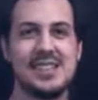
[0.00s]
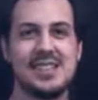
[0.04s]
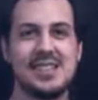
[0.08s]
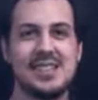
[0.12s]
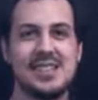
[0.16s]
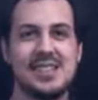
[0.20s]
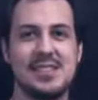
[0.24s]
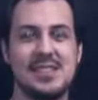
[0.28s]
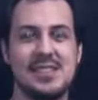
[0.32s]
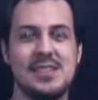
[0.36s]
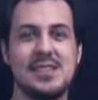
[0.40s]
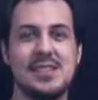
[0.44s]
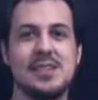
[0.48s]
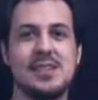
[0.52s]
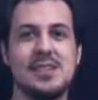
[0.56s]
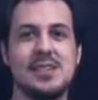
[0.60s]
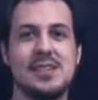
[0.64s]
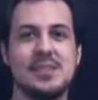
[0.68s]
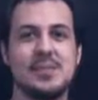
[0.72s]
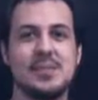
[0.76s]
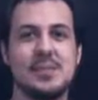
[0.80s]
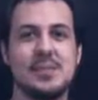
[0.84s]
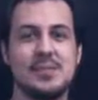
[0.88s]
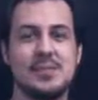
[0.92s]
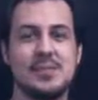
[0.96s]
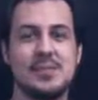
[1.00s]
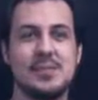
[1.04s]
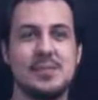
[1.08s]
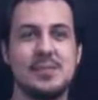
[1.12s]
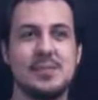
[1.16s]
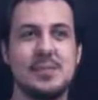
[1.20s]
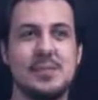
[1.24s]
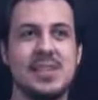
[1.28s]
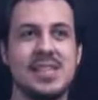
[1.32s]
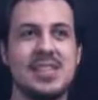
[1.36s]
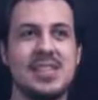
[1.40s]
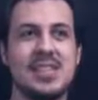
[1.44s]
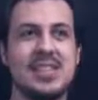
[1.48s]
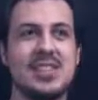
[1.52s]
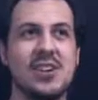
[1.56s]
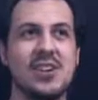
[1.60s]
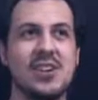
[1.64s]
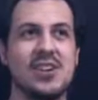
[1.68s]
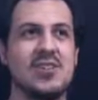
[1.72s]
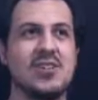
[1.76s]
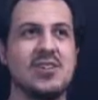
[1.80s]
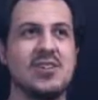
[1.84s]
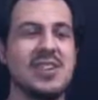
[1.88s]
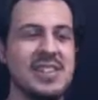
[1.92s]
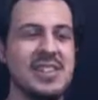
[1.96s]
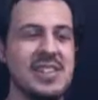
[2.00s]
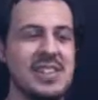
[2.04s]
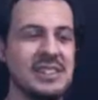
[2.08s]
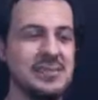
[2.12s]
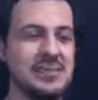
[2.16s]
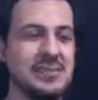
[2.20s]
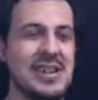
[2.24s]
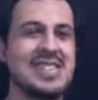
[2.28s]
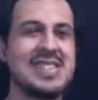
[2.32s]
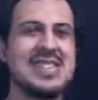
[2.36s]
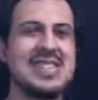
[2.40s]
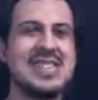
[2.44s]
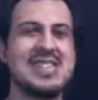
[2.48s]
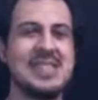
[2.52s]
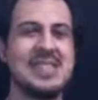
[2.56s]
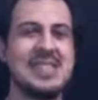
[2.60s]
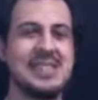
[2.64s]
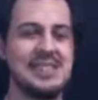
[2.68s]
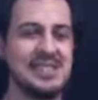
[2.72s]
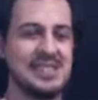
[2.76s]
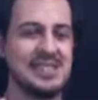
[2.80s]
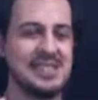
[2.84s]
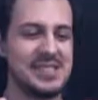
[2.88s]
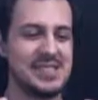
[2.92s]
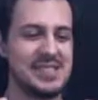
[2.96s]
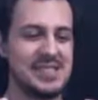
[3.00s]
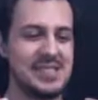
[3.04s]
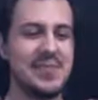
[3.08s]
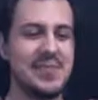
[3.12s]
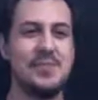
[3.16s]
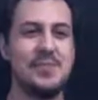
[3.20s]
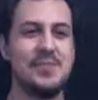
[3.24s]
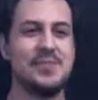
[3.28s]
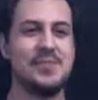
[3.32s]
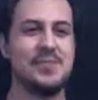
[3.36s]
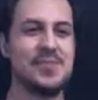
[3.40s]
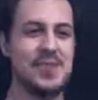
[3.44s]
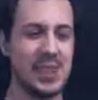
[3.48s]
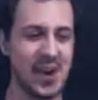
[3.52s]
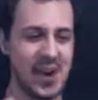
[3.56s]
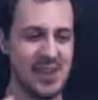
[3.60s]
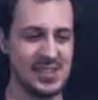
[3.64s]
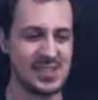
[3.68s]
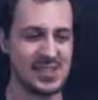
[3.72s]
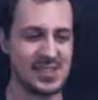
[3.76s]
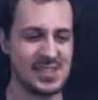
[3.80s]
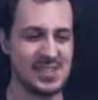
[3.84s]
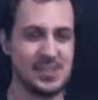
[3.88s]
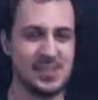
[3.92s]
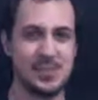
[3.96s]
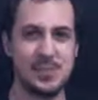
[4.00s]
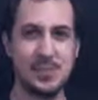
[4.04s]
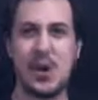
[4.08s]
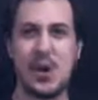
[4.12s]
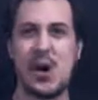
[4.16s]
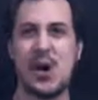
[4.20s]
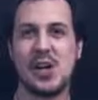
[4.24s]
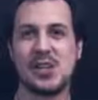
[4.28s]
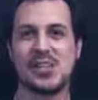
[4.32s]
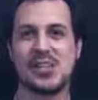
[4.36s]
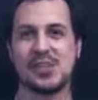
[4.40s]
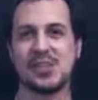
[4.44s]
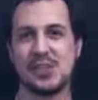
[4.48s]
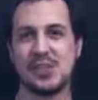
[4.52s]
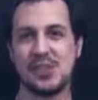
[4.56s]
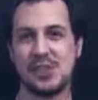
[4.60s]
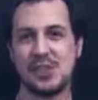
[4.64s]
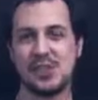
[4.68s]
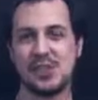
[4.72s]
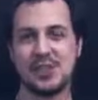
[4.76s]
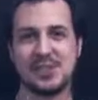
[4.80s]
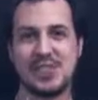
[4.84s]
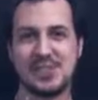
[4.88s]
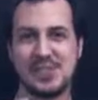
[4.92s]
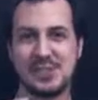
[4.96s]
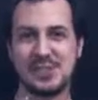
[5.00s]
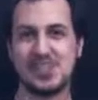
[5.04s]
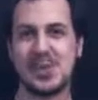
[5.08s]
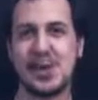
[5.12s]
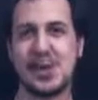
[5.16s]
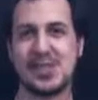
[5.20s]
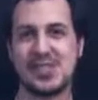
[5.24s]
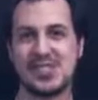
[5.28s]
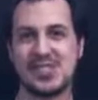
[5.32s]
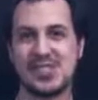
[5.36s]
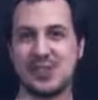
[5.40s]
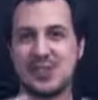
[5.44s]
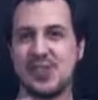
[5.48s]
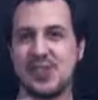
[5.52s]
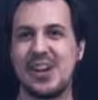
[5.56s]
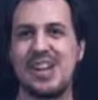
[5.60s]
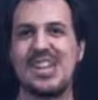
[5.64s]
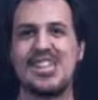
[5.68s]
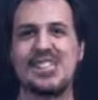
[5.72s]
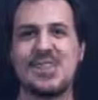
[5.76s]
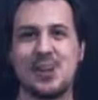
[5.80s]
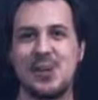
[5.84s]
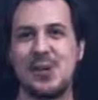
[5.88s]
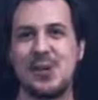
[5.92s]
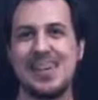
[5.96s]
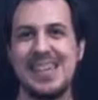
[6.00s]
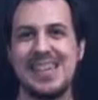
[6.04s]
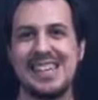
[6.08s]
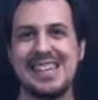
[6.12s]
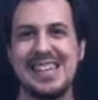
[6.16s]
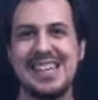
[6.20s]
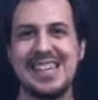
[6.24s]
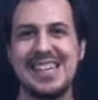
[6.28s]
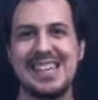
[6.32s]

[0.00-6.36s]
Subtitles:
So he basically causes this boss to rage quit.